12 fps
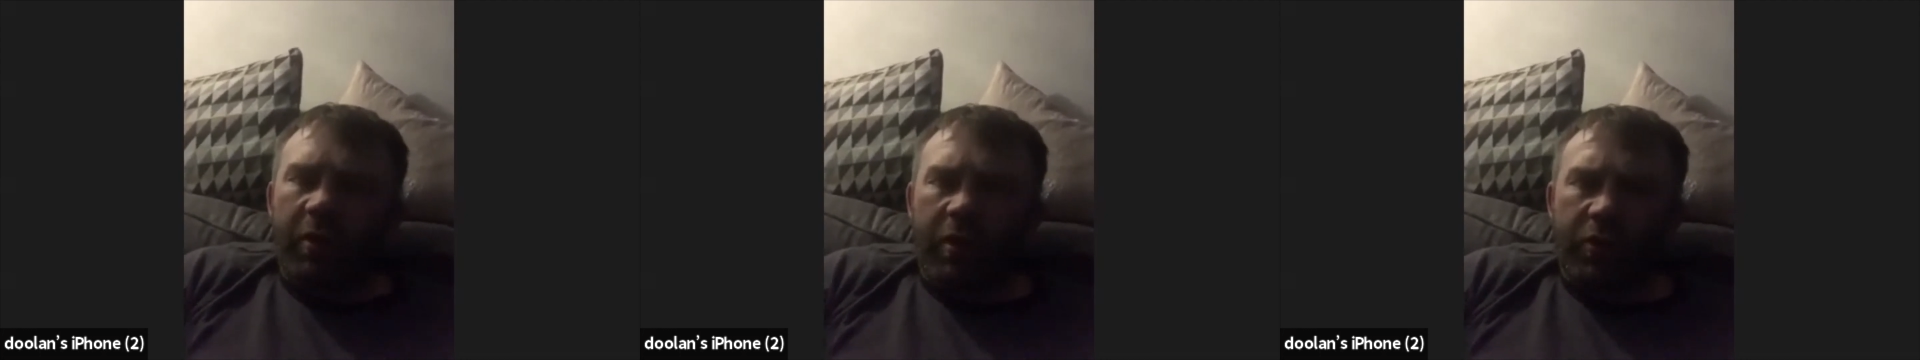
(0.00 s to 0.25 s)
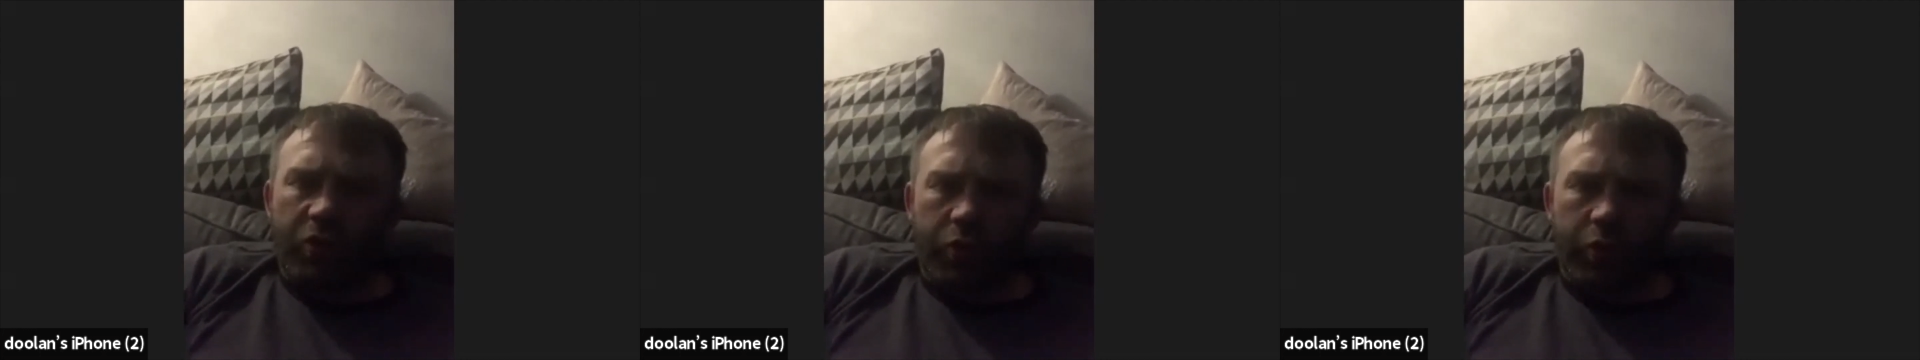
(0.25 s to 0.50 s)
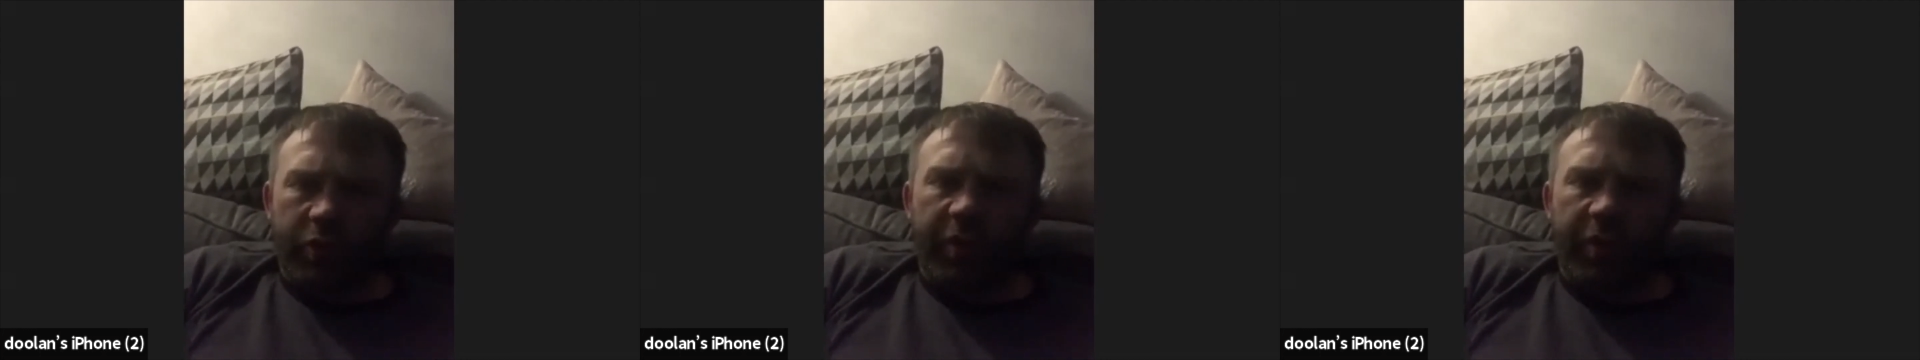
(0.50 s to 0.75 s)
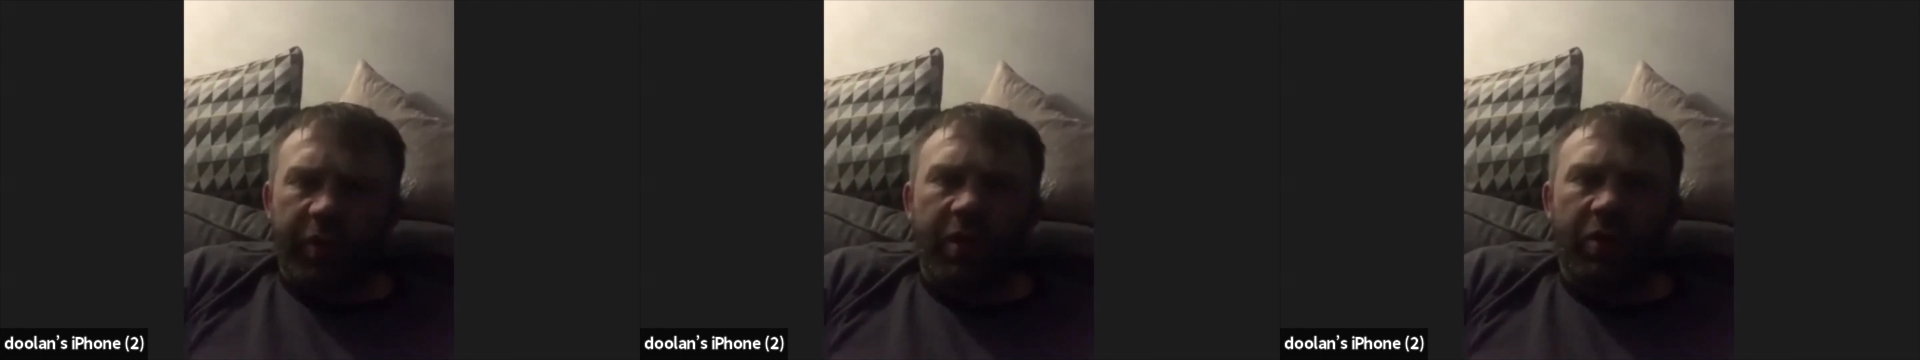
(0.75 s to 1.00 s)
the Jones
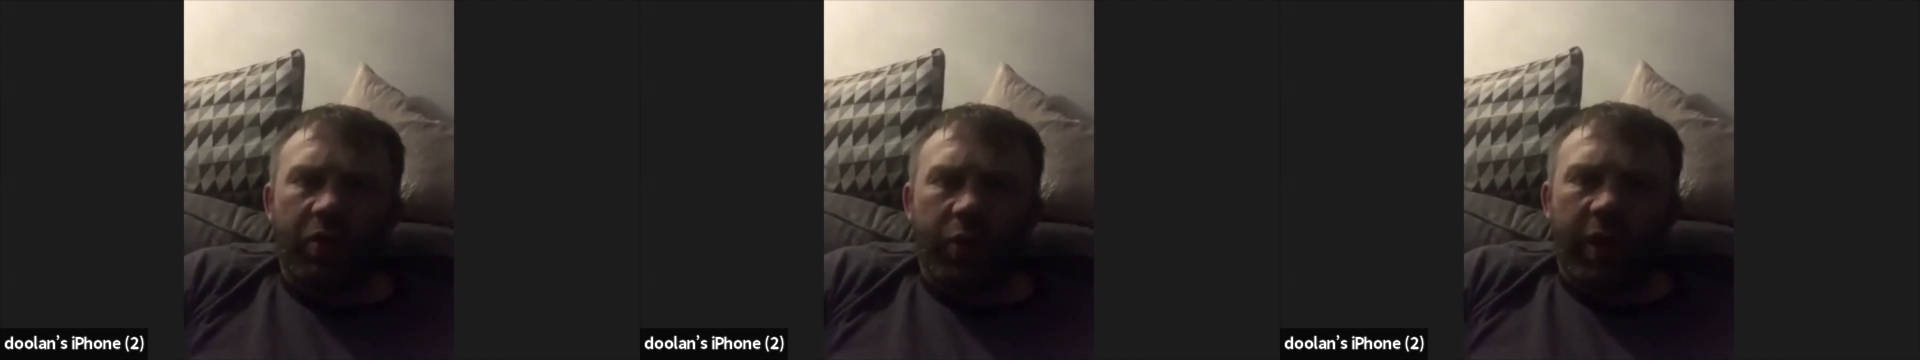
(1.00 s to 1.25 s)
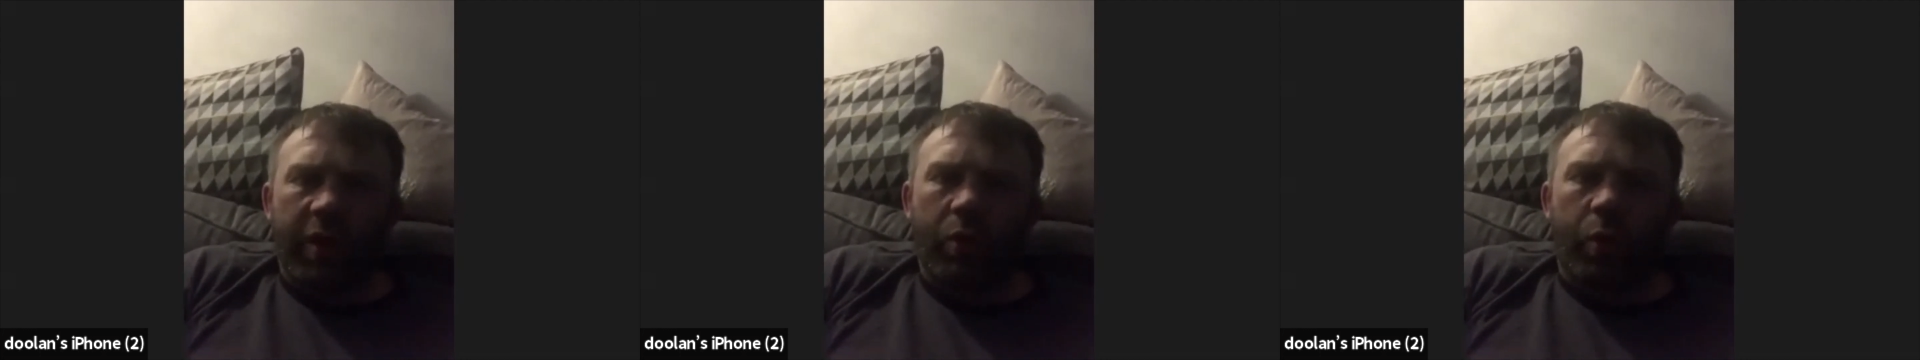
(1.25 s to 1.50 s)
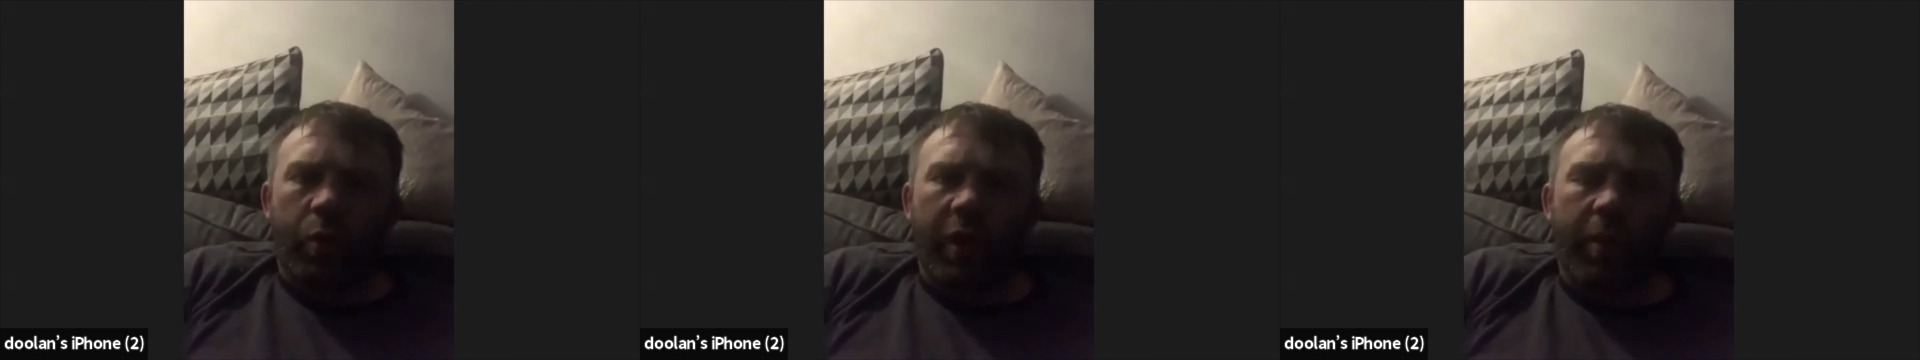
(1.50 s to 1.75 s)
fight and not getting the win,